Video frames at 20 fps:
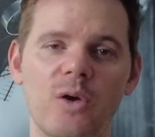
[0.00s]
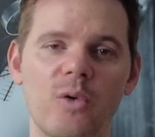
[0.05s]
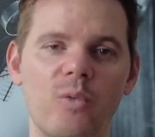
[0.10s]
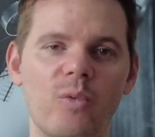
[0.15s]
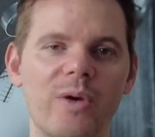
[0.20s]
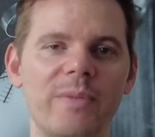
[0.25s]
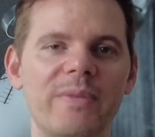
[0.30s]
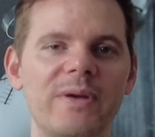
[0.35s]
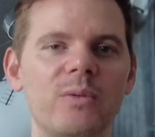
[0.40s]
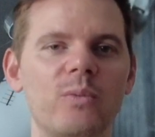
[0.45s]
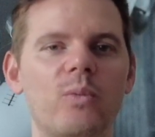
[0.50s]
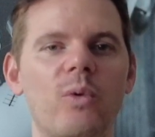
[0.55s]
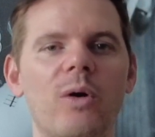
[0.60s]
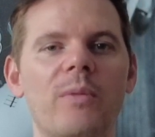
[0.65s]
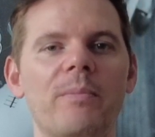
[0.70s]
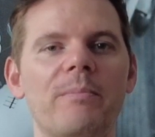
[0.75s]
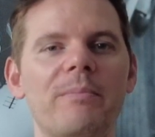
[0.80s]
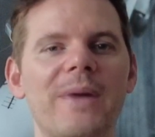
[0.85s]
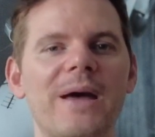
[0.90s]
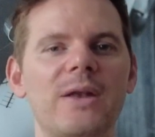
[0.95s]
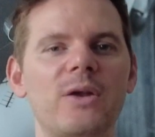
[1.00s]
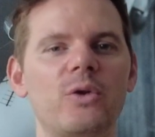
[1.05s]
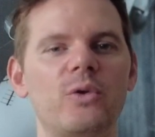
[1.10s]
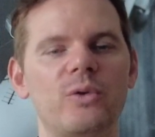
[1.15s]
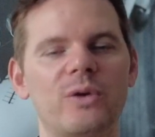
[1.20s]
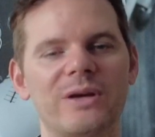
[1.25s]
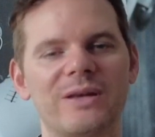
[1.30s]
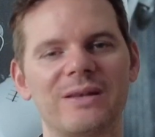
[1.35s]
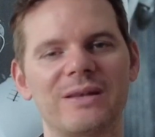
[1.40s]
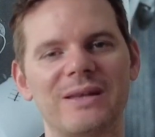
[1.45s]
Women want men who
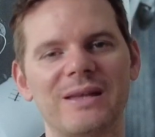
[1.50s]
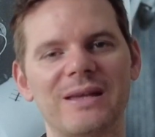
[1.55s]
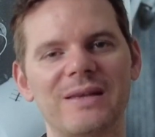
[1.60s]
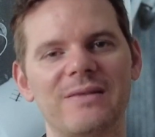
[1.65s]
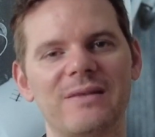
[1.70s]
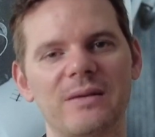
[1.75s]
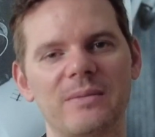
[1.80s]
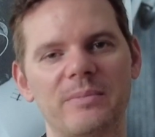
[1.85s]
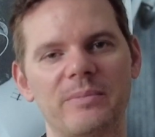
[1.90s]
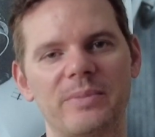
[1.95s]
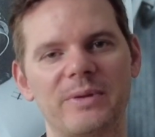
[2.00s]
can lead them,